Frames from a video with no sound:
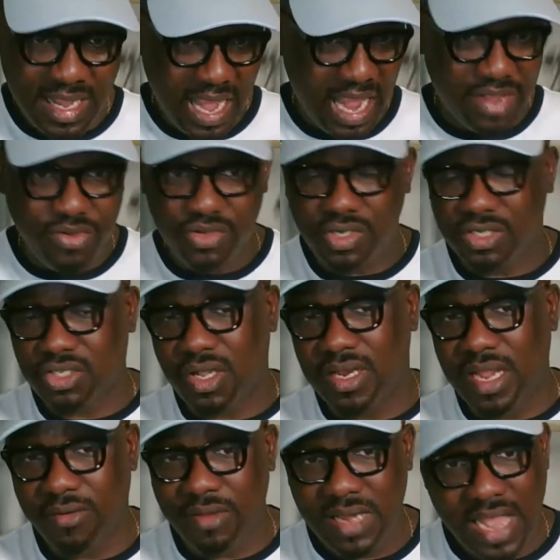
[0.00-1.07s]
Are you just going to
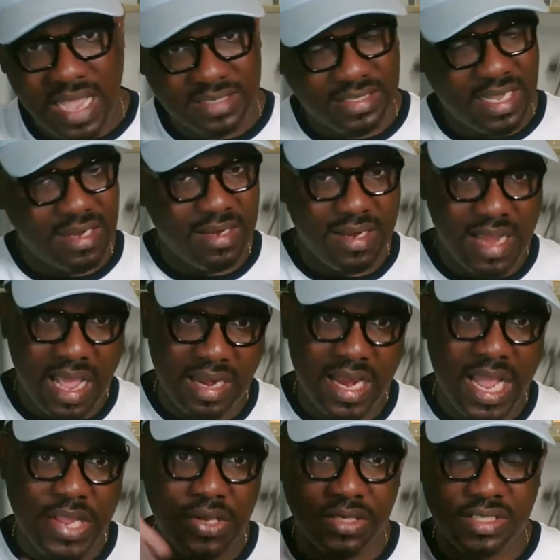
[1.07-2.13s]
relax and
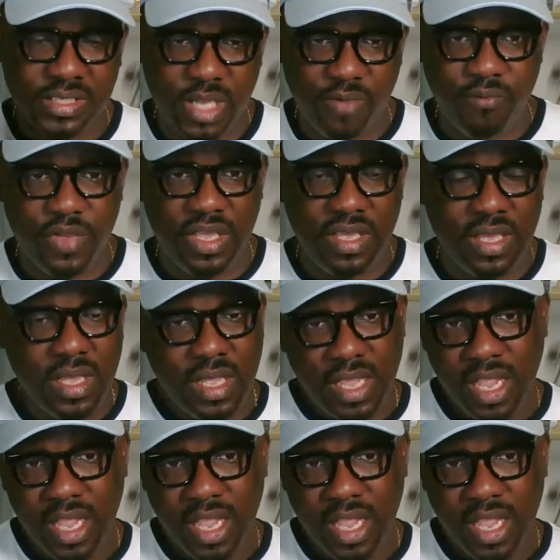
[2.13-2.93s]
allow yourself be